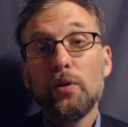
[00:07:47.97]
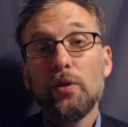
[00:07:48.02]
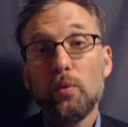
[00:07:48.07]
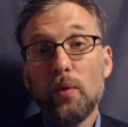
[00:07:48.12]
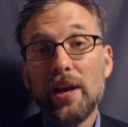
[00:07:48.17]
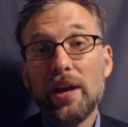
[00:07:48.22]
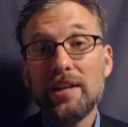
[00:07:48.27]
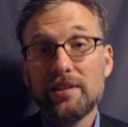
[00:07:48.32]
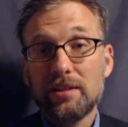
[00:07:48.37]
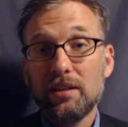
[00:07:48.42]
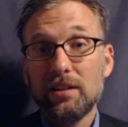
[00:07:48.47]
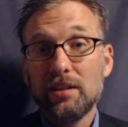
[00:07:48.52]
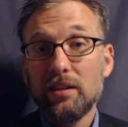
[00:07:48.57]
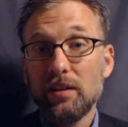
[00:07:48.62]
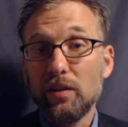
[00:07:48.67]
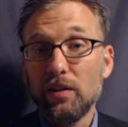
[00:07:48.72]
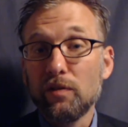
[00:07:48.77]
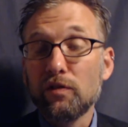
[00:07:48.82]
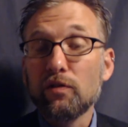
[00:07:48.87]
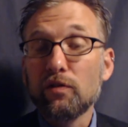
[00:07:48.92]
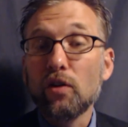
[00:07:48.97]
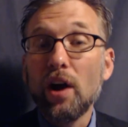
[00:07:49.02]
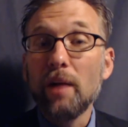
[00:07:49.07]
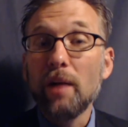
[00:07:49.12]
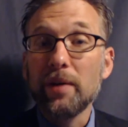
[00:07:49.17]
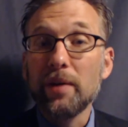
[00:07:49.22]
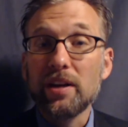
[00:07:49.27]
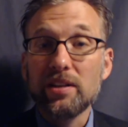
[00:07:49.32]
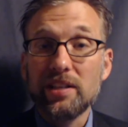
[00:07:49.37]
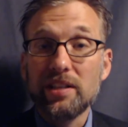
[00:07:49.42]
the weight's still in the
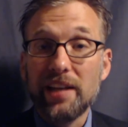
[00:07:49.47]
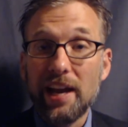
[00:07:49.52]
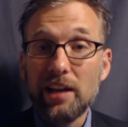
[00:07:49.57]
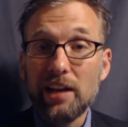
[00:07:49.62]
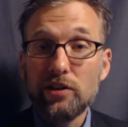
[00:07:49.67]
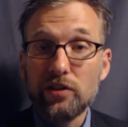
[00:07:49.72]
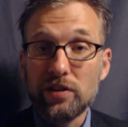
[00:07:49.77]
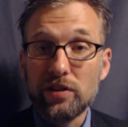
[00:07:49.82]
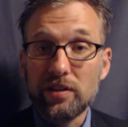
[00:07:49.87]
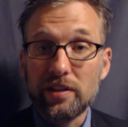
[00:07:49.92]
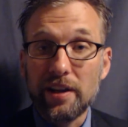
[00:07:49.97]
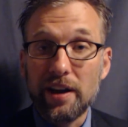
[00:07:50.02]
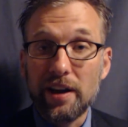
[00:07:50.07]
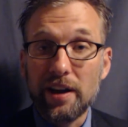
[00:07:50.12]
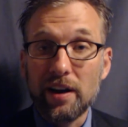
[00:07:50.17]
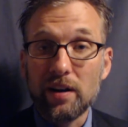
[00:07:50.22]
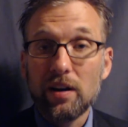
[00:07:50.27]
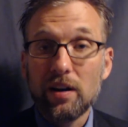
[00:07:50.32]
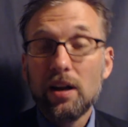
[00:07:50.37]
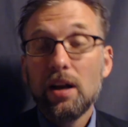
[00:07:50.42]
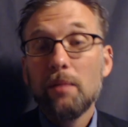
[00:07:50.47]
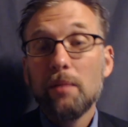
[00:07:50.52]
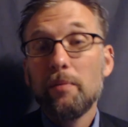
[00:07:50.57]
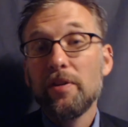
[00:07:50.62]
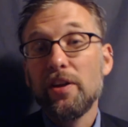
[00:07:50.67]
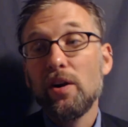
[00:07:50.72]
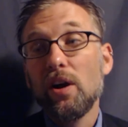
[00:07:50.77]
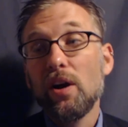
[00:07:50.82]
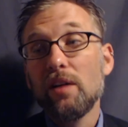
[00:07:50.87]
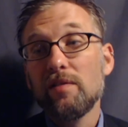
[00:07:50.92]
front because the engine's there,
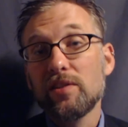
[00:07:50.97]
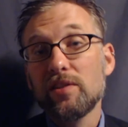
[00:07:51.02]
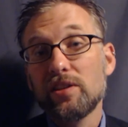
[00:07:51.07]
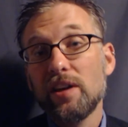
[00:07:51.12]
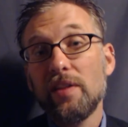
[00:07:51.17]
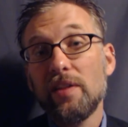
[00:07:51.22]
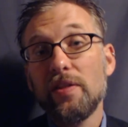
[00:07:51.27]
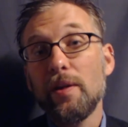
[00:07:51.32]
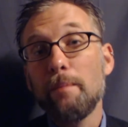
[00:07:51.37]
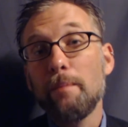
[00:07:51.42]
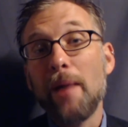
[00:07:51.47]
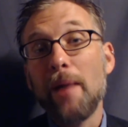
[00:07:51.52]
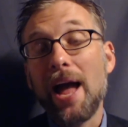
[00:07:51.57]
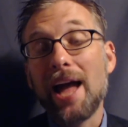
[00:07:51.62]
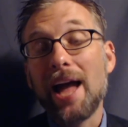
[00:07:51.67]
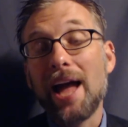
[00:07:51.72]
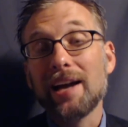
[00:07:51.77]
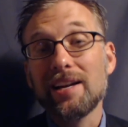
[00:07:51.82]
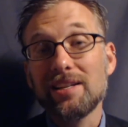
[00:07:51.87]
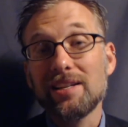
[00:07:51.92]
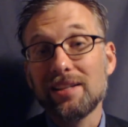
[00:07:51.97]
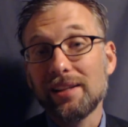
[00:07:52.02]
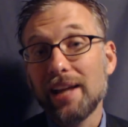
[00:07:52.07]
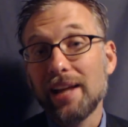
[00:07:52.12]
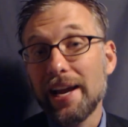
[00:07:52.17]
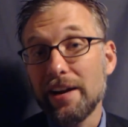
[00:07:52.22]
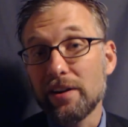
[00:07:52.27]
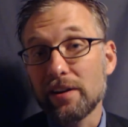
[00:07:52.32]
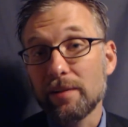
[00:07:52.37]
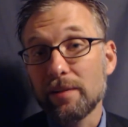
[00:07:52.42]
but then all of a sudden the back is
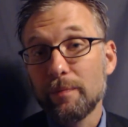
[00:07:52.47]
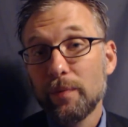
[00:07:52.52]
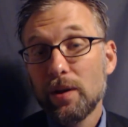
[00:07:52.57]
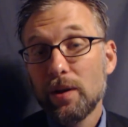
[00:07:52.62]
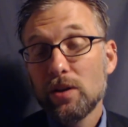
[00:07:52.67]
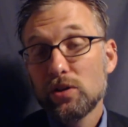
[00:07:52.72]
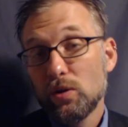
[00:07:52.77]
lighter.